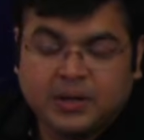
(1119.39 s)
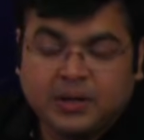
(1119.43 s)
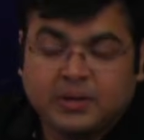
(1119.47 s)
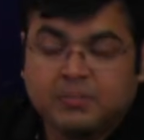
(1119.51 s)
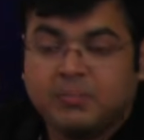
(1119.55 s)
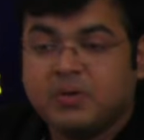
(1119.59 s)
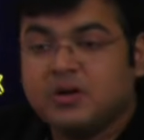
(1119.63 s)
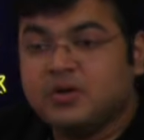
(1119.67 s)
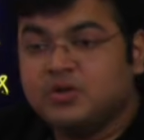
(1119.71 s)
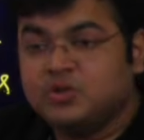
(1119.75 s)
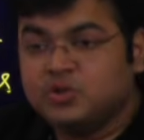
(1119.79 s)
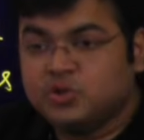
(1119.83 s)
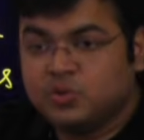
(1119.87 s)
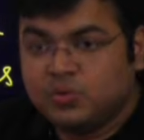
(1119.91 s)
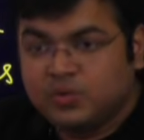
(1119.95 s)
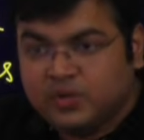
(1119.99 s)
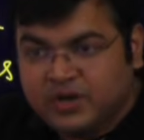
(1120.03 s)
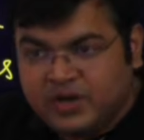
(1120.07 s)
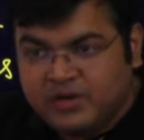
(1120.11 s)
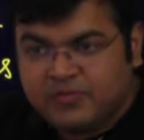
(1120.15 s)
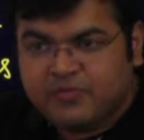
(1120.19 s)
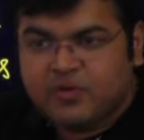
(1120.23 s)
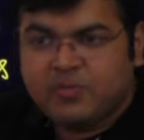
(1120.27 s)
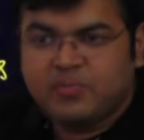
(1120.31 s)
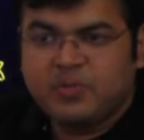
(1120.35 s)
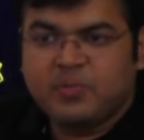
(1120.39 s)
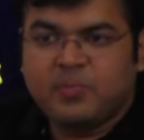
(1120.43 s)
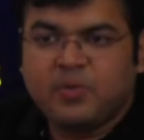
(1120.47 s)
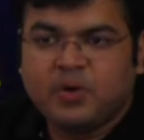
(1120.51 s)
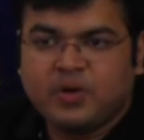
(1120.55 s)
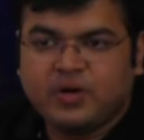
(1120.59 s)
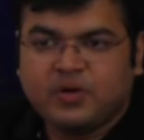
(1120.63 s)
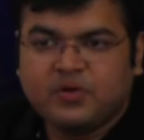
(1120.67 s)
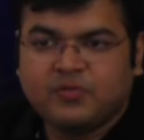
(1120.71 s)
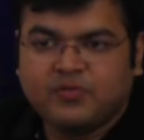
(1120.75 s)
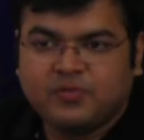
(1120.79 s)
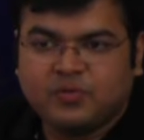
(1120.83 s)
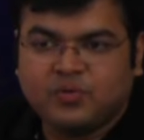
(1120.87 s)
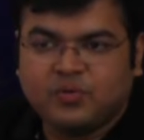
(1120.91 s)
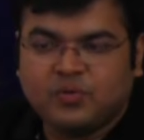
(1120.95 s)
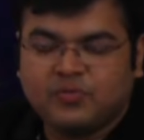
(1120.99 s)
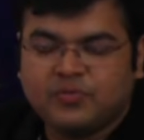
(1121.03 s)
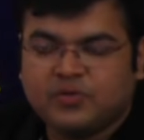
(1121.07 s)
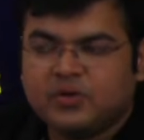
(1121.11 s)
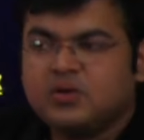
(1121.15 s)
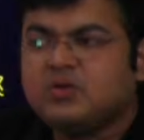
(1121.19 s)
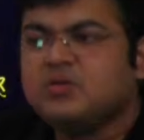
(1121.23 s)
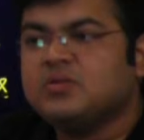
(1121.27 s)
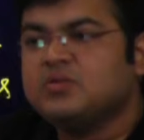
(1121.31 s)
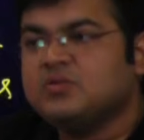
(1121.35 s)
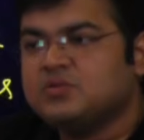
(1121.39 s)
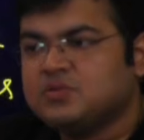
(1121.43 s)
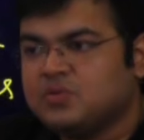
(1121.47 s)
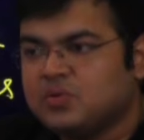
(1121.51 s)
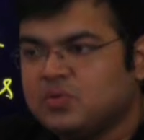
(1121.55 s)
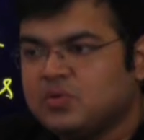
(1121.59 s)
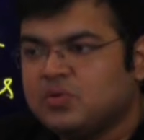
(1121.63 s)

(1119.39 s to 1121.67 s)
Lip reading: But jewelry from the point of view of it, so,